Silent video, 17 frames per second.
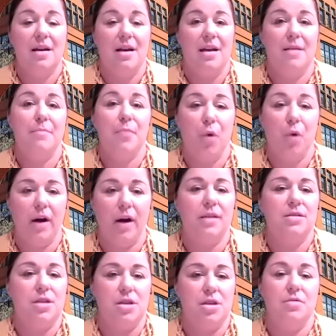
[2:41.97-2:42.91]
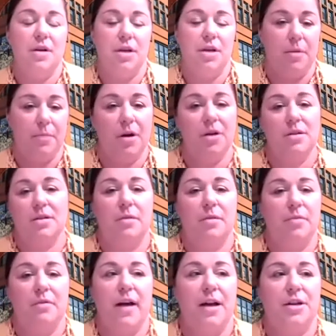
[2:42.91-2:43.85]
important to you in your personal and
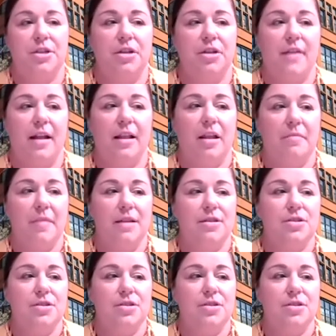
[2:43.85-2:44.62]
professional development.